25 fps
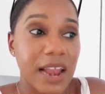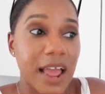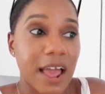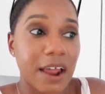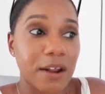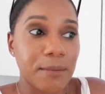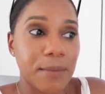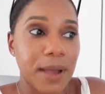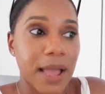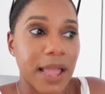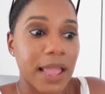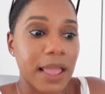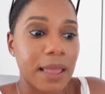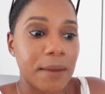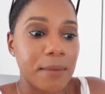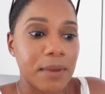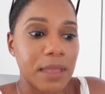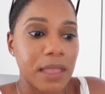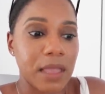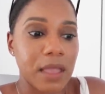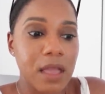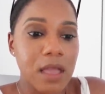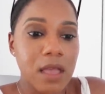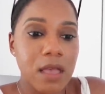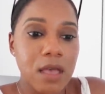out of
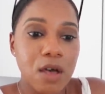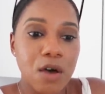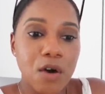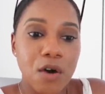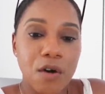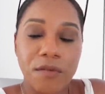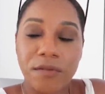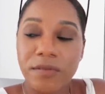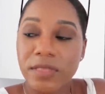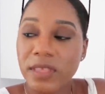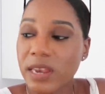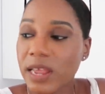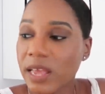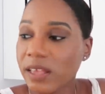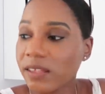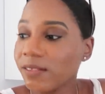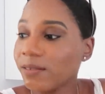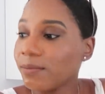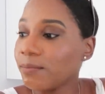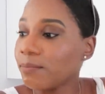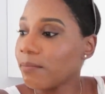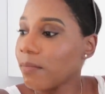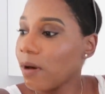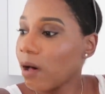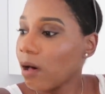Miami over the
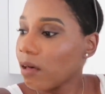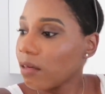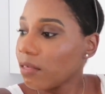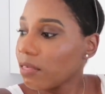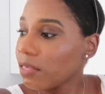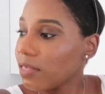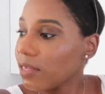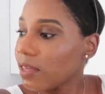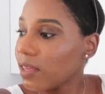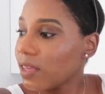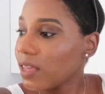next month.